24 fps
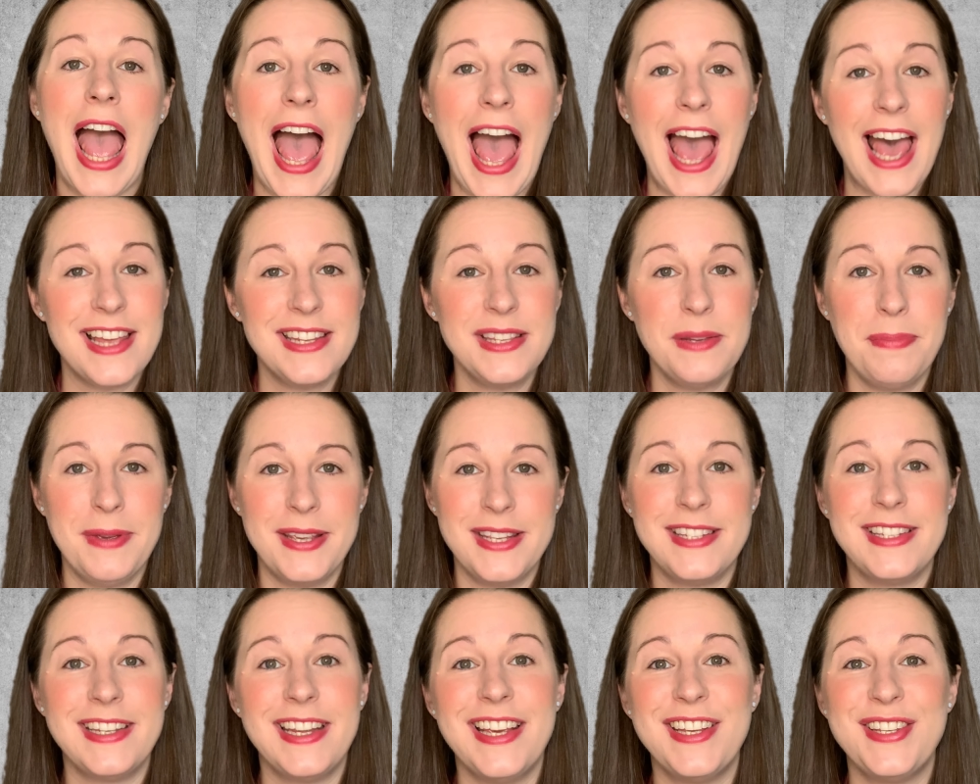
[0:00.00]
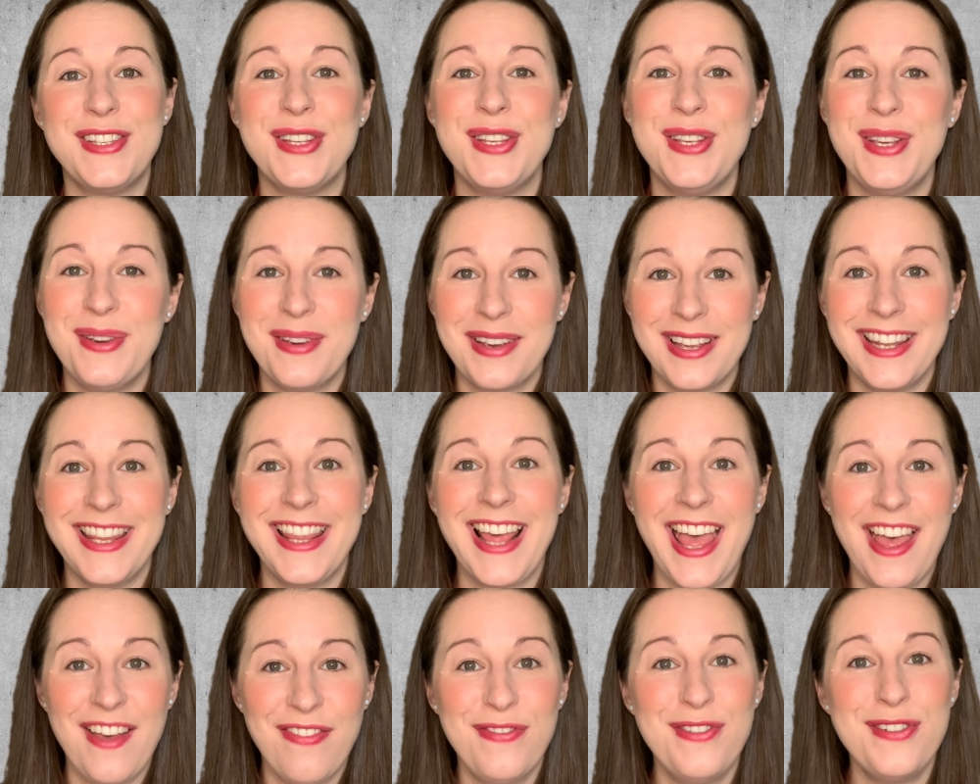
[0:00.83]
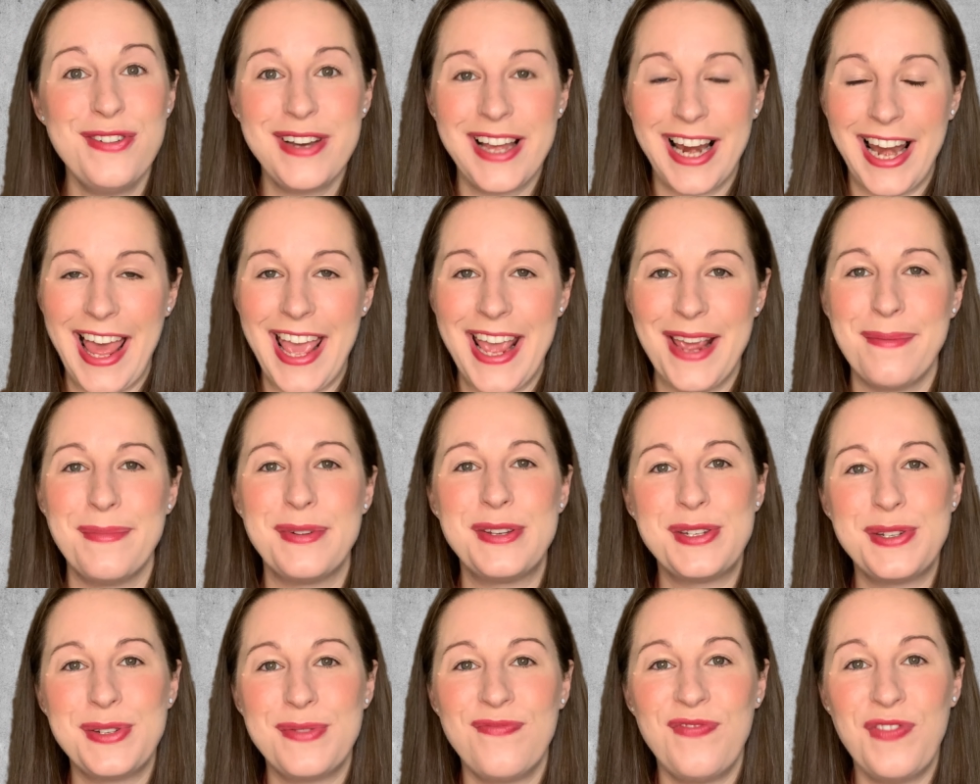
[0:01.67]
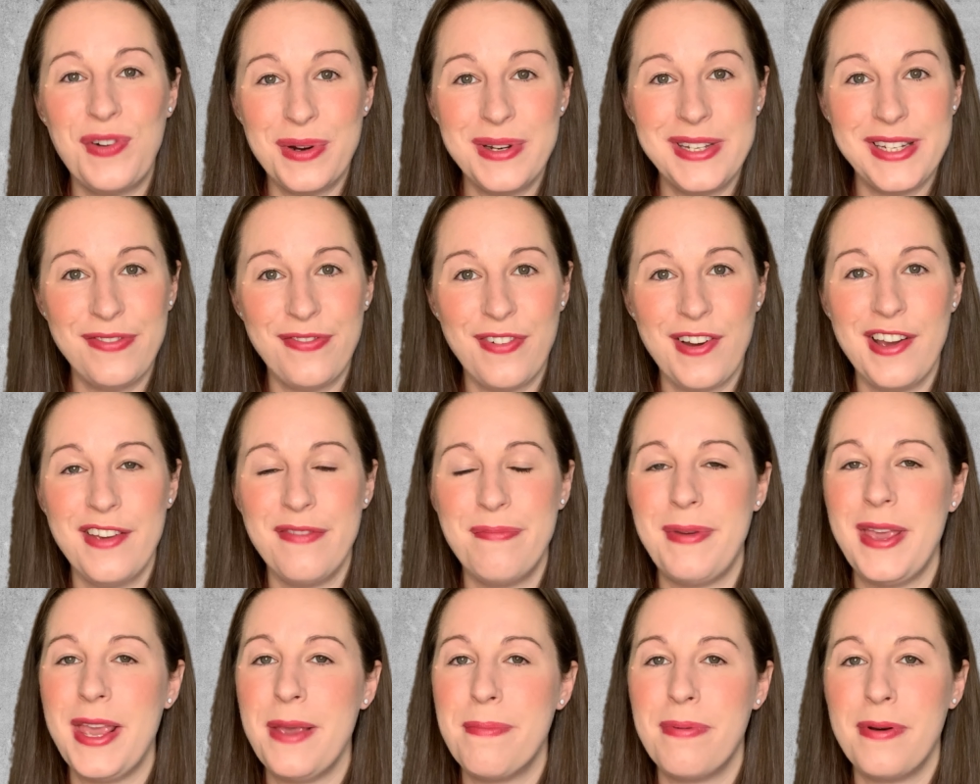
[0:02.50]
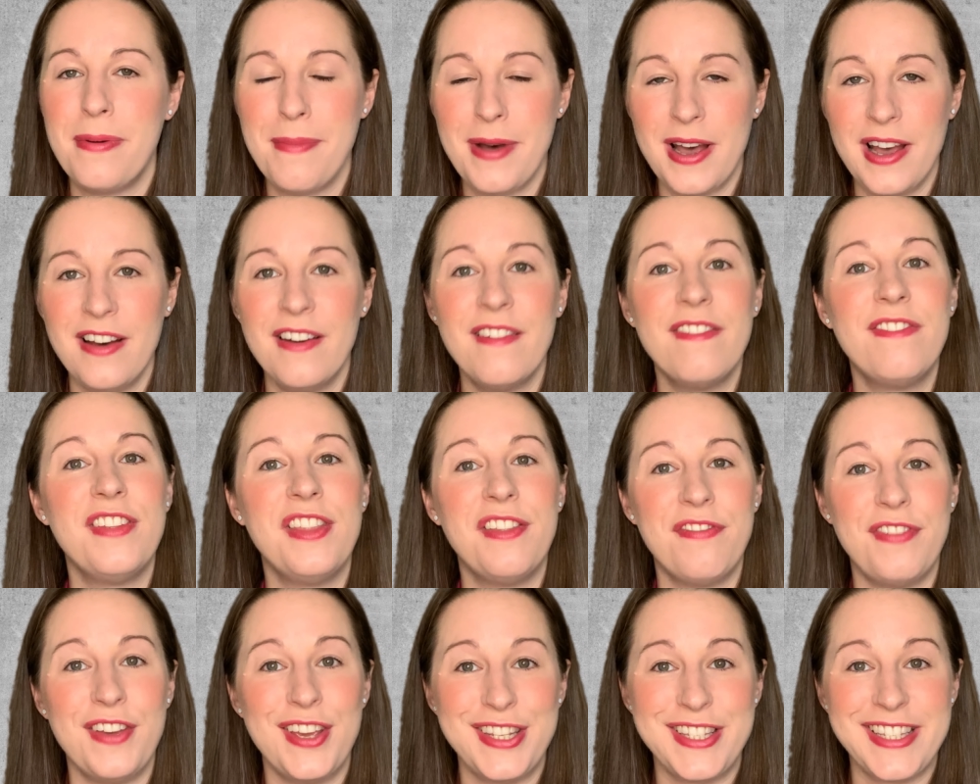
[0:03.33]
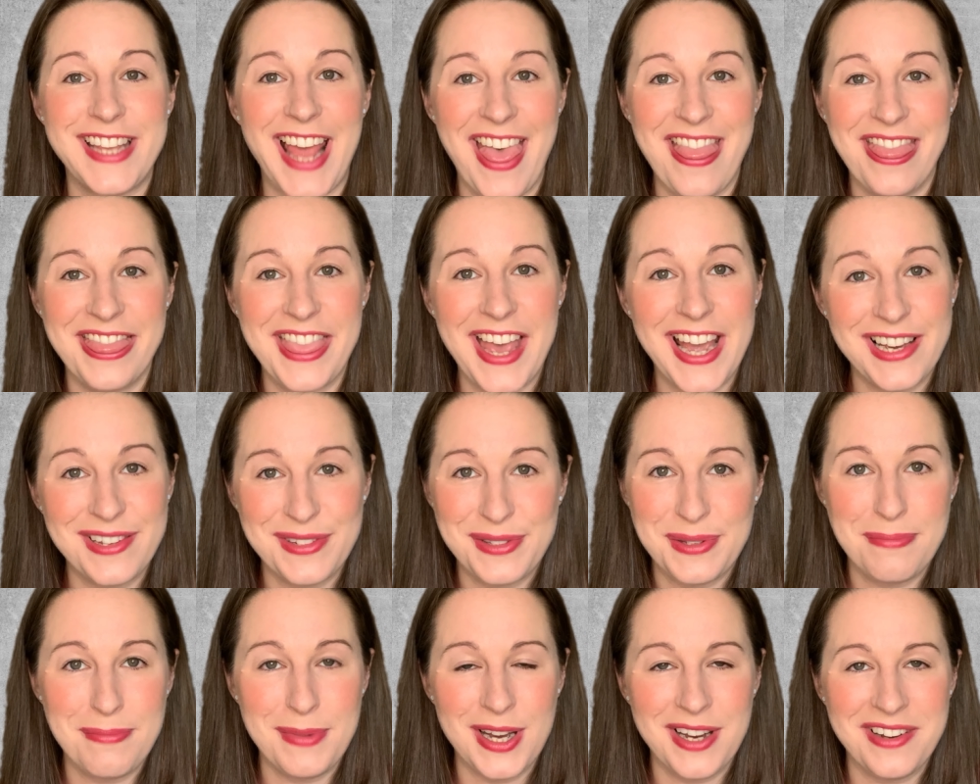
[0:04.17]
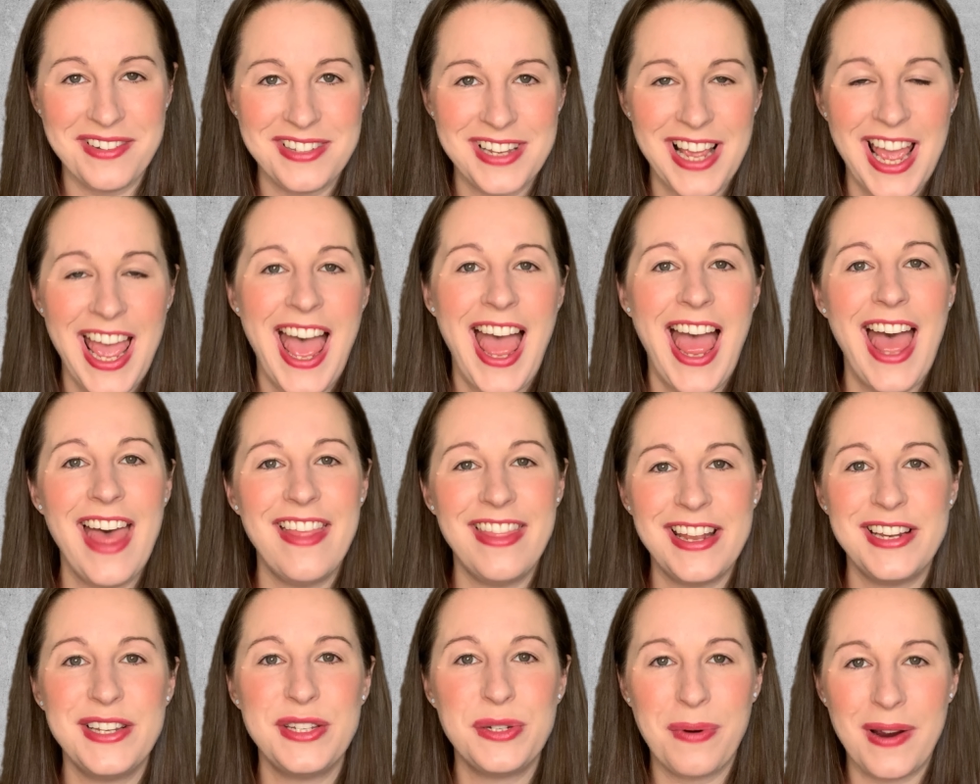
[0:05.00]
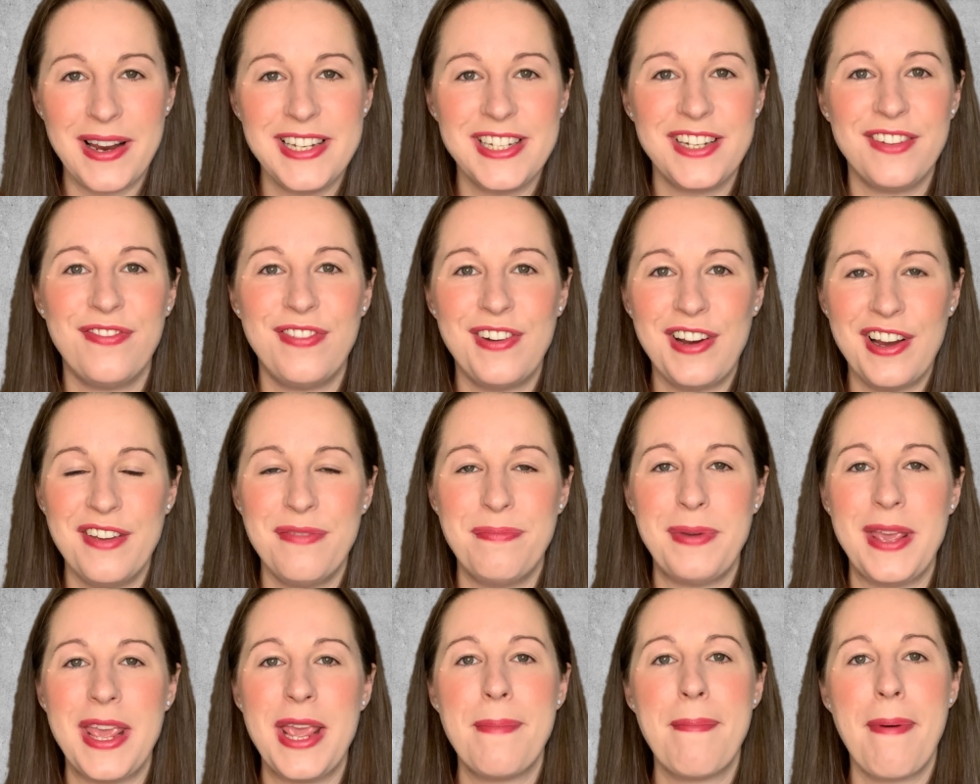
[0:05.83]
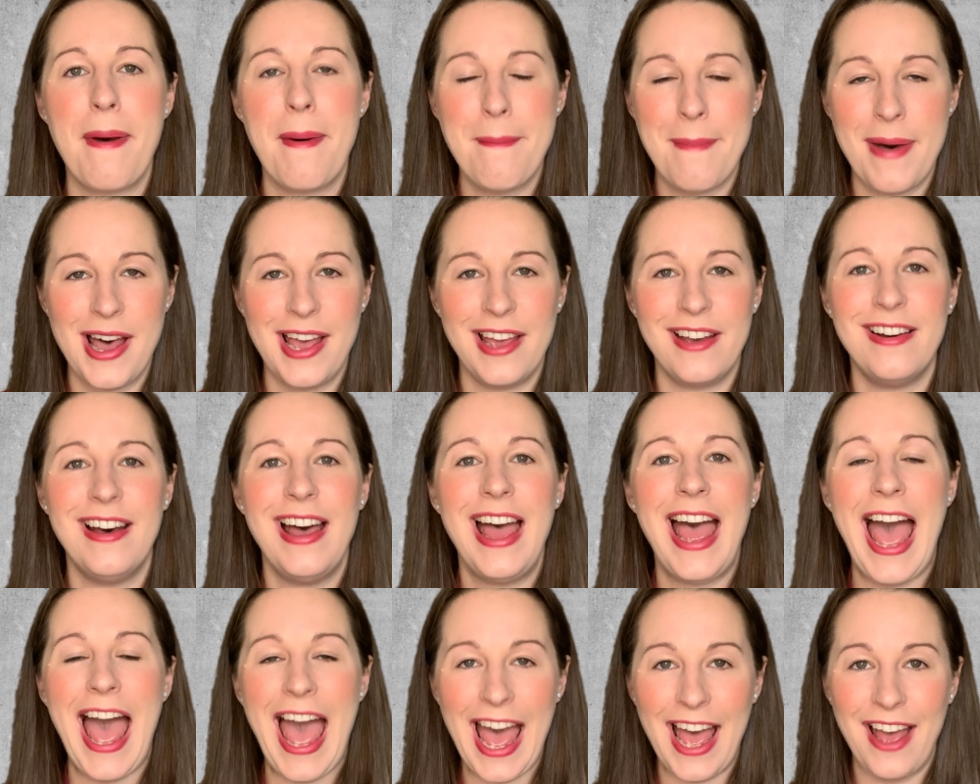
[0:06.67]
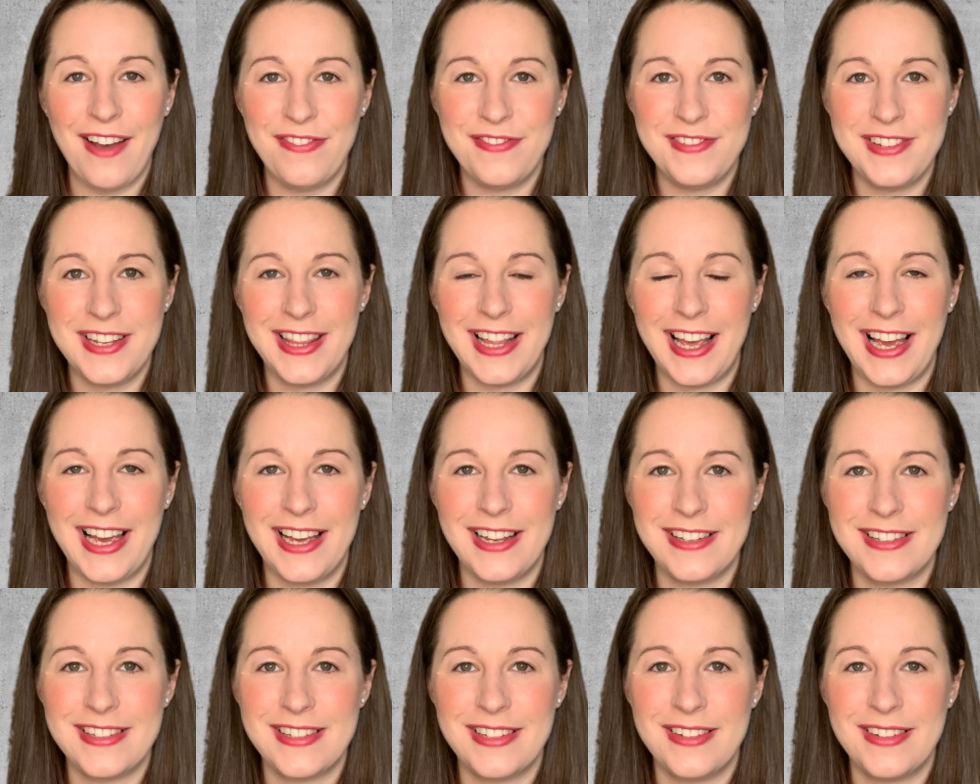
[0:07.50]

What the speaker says: As a business, you can therefore claim 45p per mile for the first 10,000 miles and then 25p per mile after that.